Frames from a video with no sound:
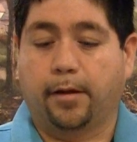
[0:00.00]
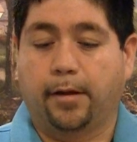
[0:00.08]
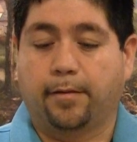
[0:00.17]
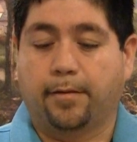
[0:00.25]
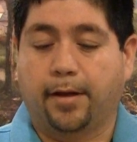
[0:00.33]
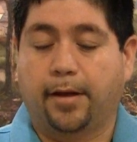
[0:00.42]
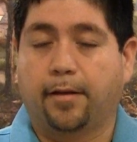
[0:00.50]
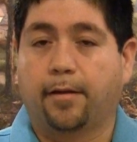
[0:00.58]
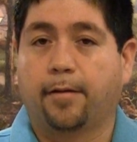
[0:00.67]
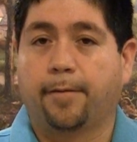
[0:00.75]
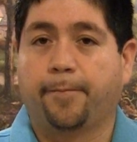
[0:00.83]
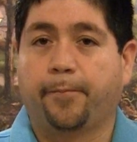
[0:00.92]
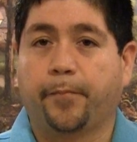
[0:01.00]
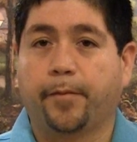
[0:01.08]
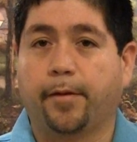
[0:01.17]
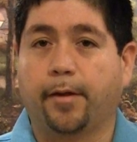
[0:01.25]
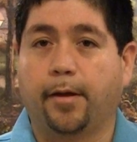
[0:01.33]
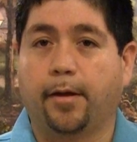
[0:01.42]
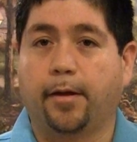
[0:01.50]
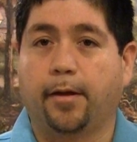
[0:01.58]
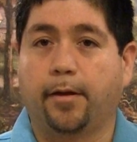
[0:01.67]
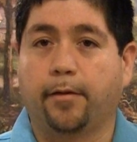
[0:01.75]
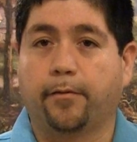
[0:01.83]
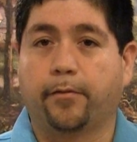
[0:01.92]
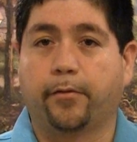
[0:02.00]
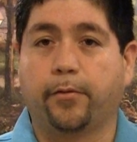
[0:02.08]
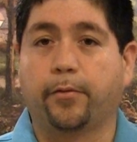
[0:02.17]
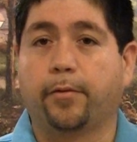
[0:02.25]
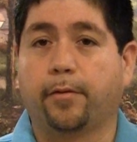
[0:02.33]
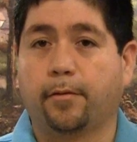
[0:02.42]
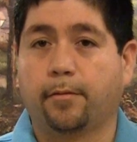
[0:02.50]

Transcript: a set and shoot,